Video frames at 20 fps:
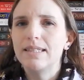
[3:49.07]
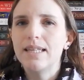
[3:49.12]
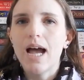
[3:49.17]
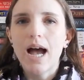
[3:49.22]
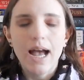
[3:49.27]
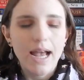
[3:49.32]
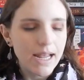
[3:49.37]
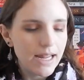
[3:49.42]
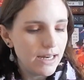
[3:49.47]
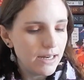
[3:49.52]

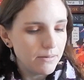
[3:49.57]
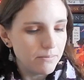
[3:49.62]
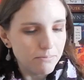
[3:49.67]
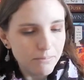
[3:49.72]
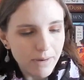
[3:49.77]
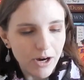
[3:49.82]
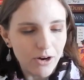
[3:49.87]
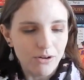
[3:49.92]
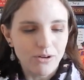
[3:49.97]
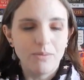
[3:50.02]

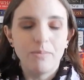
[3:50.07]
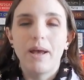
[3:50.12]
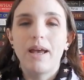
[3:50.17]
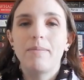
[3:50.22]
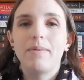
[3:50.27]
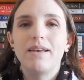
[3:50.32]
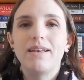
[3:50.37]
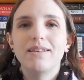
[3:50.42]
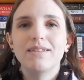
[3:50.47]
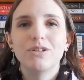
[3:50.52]
9 miracle
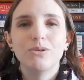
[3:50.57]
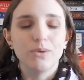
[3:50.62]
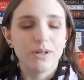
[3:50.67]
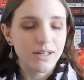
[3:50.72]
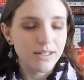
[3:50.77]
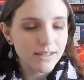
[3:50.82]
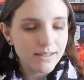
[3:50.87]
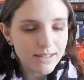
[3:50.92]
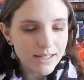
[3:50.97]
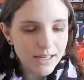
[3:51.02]
babies who are
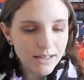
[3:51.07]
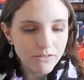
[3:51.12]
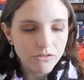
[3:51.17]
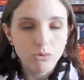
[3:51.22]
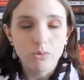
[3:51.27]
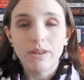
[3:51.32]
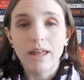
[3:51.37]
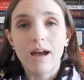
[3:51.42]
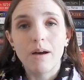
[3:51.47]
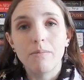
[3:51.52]

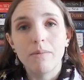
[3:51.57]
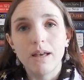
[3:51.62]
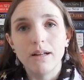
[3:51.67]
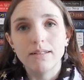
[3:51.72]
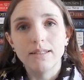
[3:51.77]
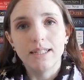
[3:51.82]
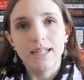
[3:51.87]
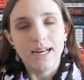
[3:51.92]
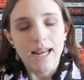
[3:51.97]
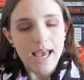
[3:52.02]
conceived without
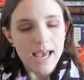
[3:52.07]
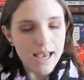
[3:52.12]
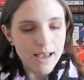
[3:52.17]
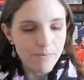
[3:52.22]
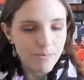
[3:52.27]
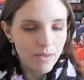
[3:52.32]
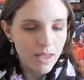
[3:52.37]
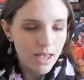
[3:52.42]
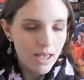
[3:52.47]
male DNA,